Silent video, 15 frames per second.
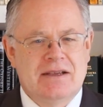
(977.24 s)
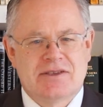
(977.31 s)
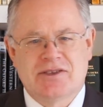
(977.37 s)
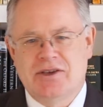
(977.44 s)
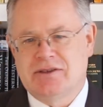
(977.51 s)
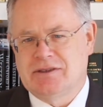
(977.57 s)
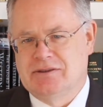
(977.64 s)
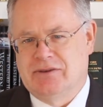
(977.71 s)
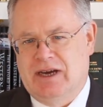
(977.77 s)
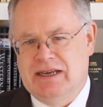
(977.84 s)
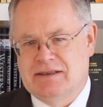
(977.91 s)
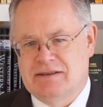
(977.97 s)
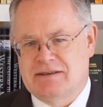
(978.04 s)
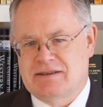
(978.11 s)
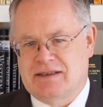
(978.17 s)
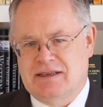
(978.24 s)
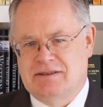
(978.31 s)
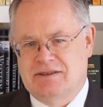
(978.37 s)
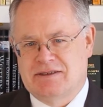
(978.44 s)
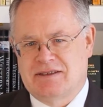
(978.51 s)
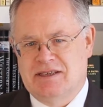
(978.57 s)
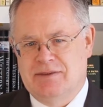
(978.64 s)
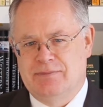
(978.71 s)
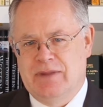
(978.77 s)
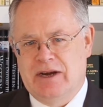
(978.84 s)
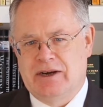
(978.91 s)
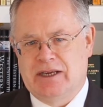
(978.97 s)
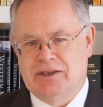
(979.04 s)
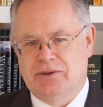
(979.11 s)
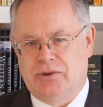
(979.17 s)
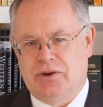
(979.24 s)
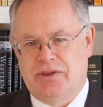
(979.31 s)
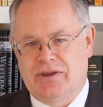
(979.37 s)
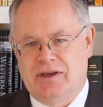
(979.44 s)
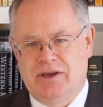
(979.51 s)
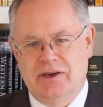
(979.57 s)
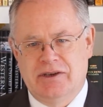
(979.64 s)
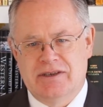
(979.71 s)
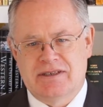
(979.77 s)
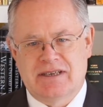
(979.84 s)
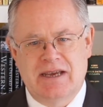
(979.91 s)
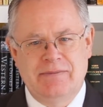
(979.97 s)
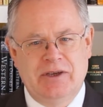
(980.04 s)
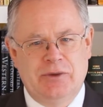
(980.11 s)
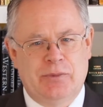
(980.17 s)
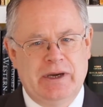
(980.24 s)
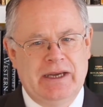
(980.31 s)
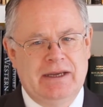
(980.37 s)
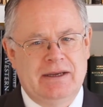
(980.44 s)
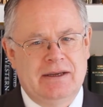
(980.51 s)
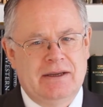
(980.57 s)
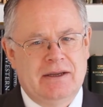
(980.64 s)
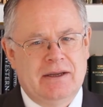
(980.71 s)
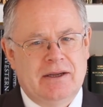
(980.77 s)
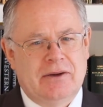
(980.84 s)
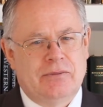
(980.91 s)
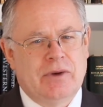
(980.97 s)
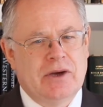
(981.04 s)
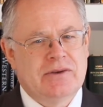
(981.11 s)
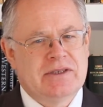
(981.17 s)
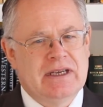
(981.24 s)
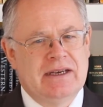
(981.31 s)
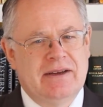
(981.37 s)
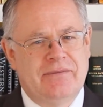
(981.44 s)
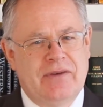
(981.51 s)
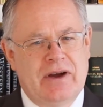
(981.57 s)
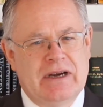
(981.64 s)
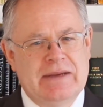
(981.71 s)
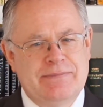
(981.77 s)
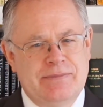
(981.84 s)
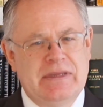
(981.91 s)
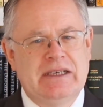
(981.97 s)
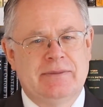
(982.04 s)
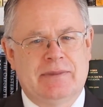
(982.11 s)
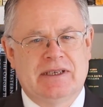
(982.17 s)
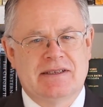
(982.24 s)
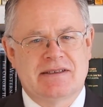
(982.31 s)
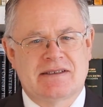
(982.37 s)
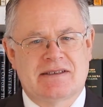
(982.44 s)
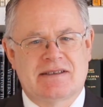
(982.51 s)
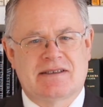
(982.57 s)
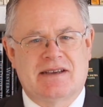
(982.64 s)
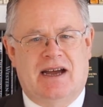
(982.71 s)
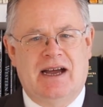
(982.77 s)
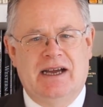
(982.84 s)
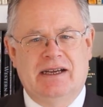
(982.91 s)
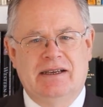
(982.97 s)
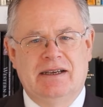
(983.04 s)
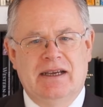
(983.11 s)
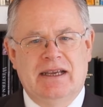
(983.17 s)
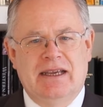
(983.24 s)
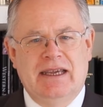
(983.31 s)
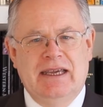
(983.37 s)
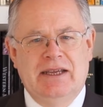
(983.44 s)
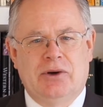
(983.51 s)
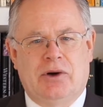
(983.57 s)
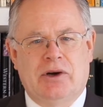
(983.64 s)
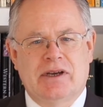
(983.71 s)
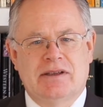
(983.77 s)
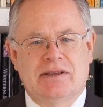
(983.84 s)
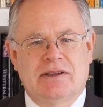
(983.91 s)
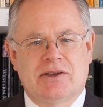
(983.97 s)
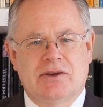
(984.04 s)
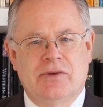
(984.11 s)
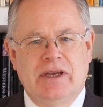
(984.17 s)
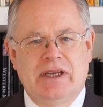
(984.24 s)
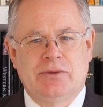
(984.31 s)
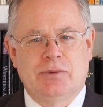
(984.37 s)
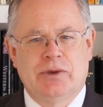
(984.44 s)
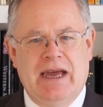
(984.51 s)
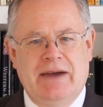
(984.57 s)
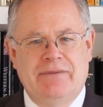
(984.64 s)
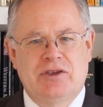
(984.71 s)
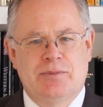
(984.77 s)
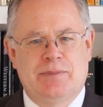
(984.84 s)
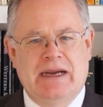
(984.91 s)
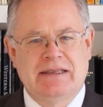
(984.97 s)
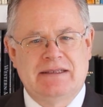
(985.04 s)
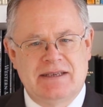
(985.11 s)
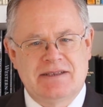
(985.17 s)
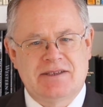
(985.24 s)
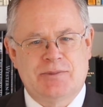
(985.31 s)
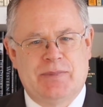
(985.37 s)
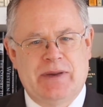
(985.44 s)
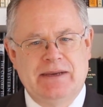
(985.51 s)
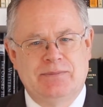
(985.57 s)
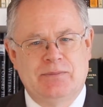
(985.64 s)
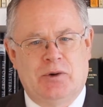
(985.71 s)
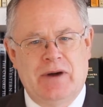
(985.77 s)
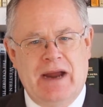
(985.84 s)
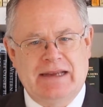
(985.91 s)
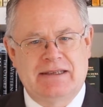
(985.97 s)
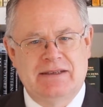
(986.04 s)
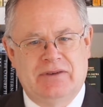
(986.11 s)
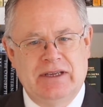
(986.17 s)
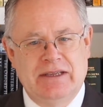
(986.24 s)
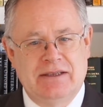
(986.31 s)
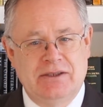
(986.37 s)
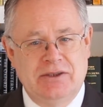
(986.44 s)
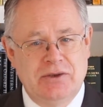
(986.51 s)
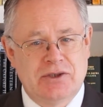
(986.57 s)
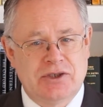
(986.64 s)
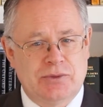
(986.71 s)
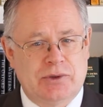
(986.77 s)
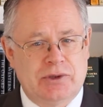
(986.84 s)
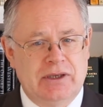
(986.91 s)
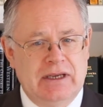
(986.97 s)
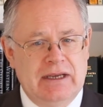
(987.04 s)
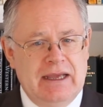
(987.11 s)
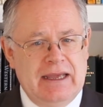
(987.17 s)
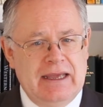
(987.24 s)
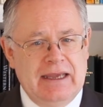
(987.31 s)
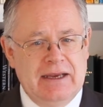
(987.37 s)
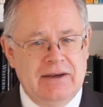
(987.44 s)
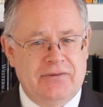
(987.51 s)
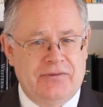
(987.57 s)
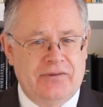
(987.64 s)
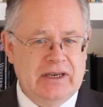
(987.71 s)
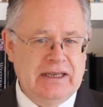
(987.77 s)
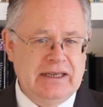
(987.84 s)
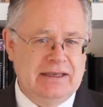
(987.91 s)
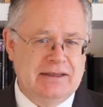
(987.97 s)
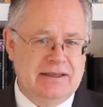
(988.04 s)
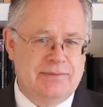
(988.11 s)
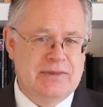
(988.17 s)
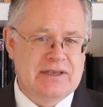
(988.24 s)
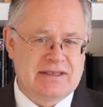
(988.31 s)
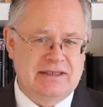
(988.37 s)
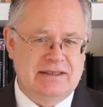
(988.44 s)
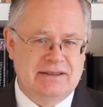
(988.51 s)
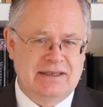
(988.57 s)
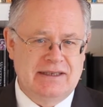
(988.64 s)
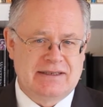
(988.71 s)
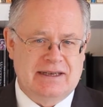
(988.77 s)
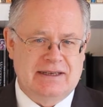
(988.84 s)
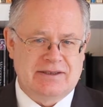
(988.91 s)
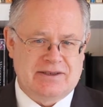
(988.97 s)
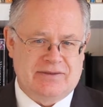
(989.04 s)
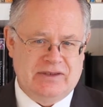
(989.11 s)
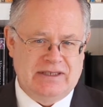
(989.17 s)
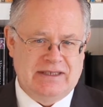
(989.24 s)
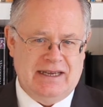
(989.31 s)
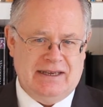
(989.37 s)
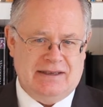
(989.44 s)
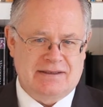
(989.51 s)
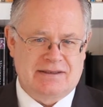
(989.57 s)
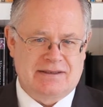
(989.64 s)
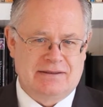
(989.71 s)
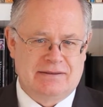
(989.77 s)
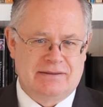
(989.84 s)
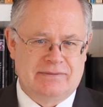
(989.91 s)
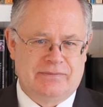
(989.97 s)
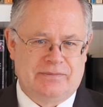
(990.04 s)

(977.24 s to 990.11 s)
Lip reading: Certain writers, such as the American author Ernest Hemingway, wrote in a very minimalist style in order that the reader would have to participate more actively than usual in filling in the missing details of the text.